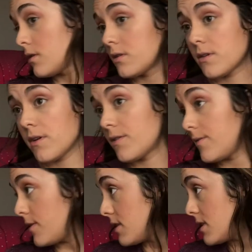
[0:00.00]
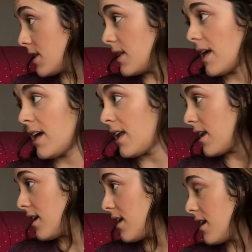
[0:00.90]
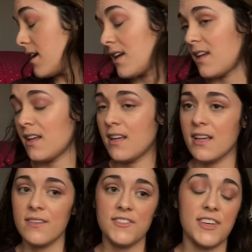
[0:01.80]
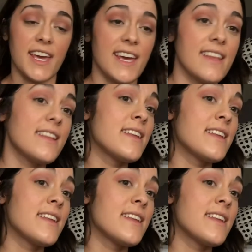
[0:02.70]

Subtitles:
So I don't know if you can see that. If you can't,